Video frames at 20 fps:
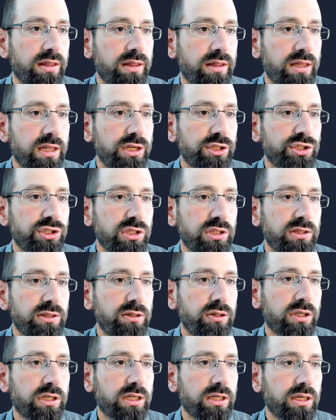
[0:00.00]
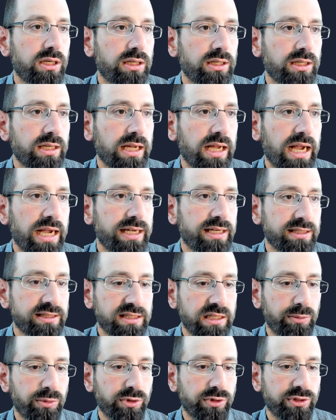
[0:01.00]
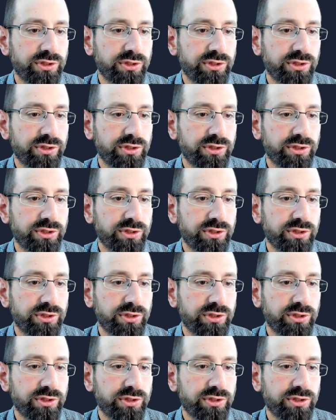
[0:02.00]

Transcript: This should look kind of similar